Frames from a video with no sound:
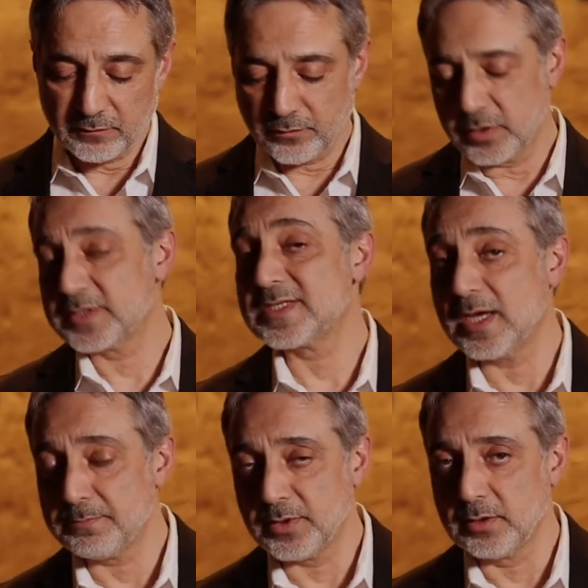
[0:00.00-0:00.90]
for
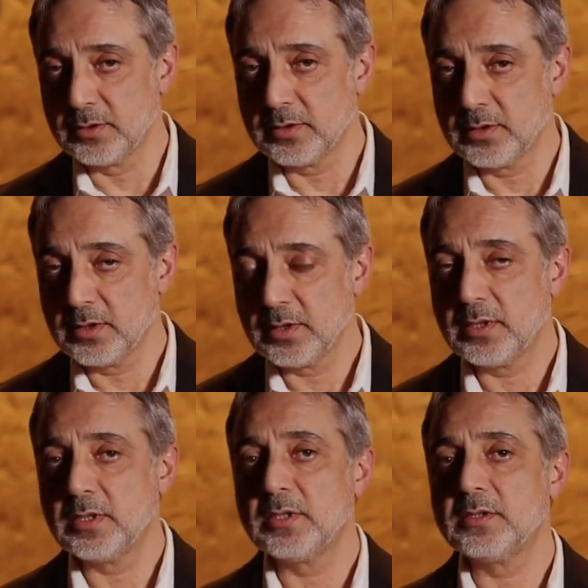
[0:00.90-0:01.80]
example,
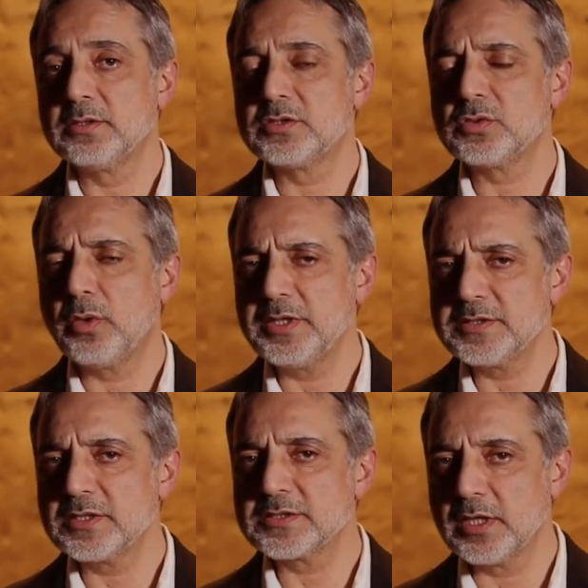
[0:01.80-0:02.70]

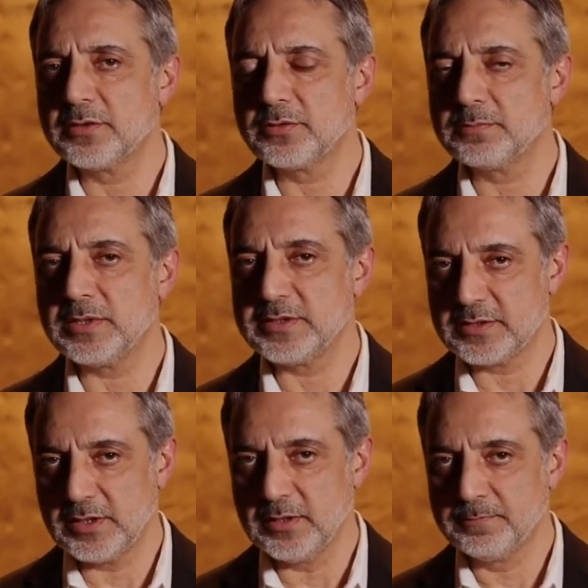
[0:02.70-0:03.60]
2600
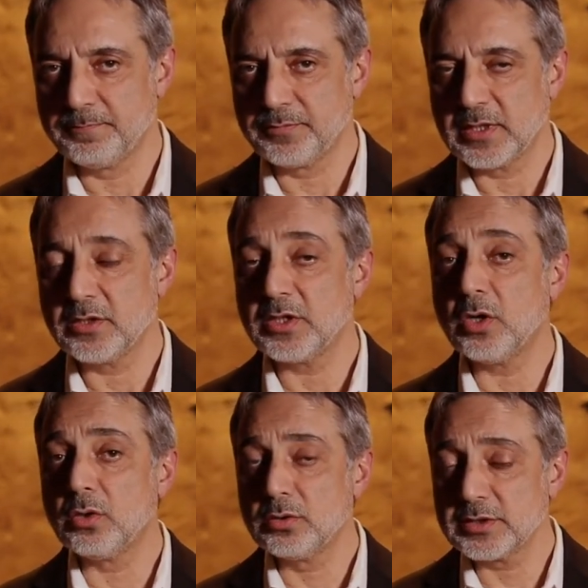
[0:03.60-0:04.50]
BC, the
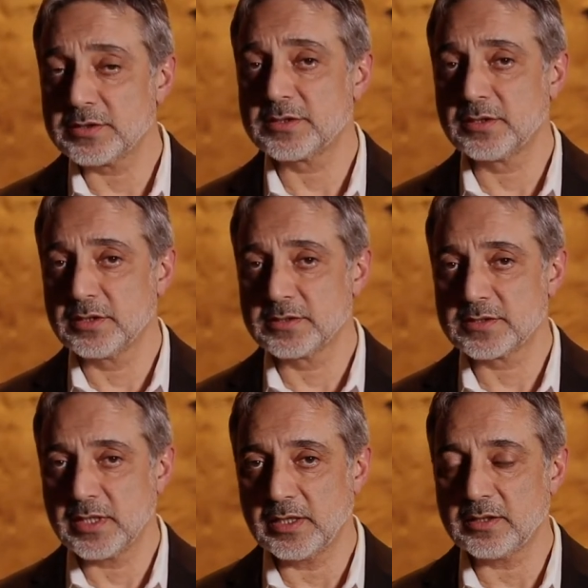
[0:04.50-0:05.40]
old Assyrian
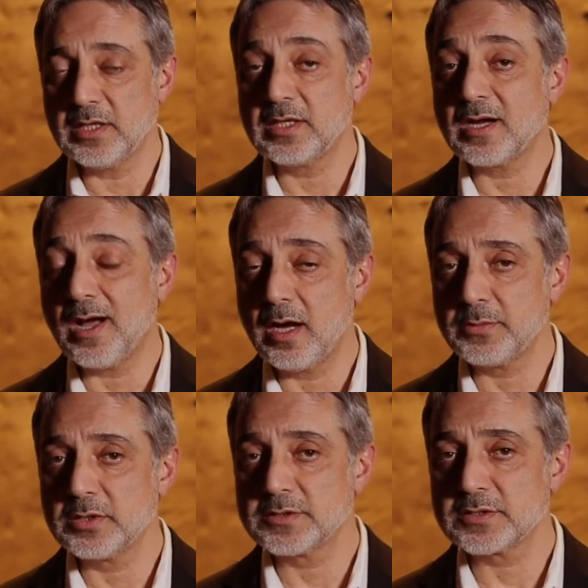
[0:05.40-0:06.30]
state in
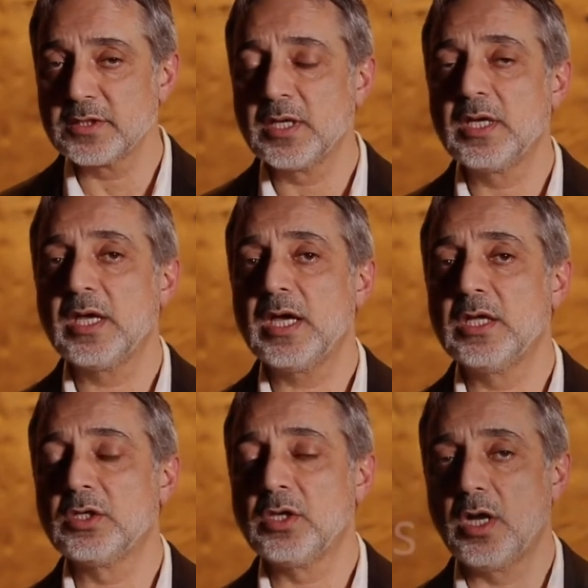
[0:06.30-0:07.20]
commerce
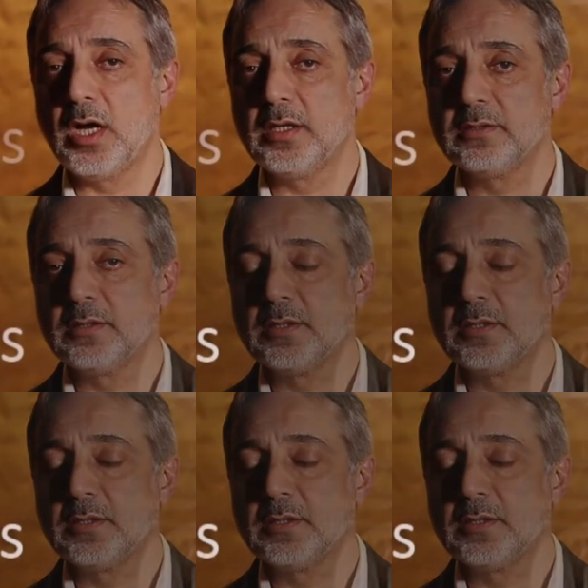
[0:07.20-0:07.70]
and law